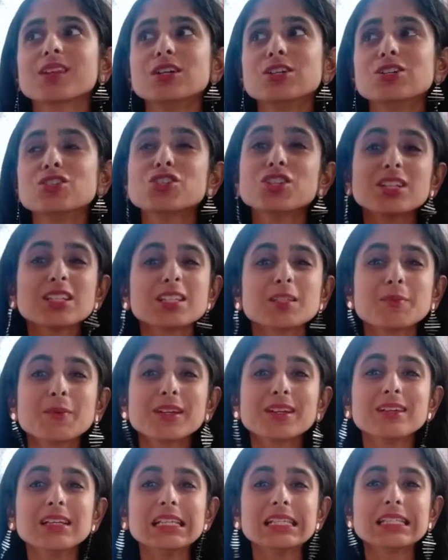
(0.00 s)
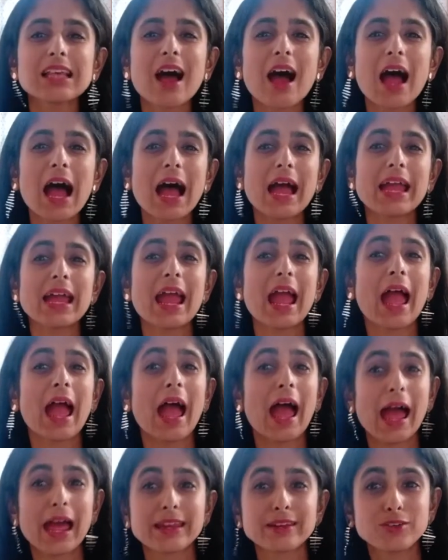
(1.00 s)
just because I
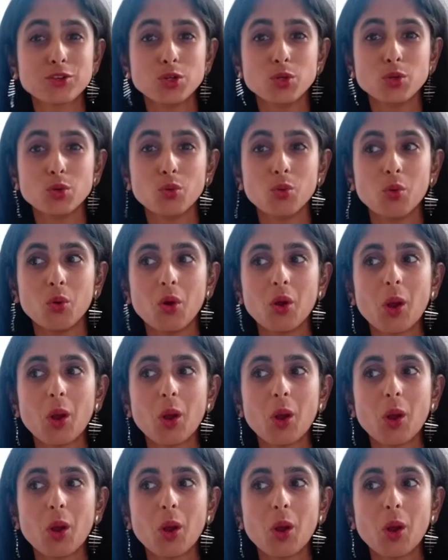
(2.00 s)
had to.